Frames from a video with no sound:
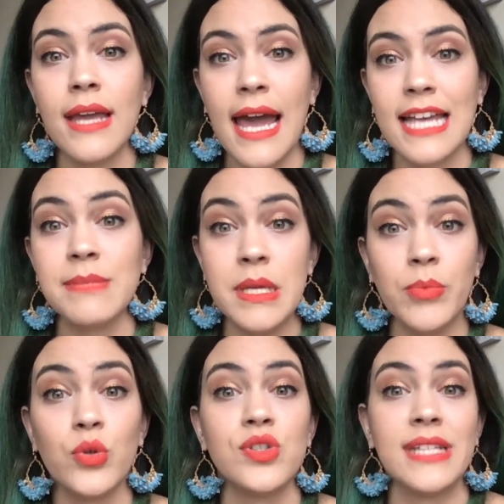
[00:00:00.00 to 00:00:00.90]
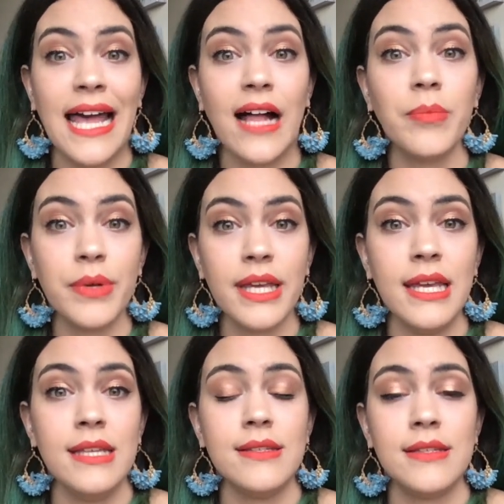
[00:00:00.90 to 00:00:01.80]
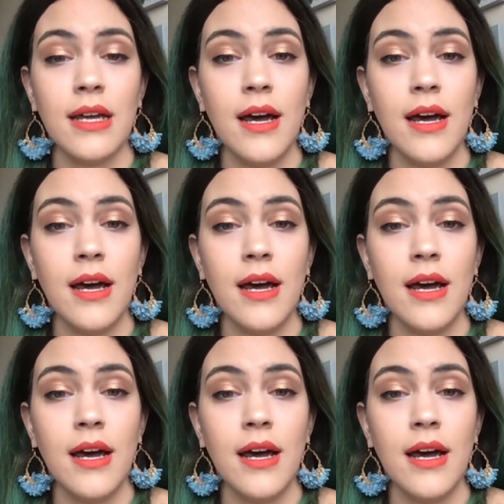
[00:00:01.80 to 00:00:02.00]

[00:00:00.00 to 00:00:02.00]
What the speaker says: has people scalp his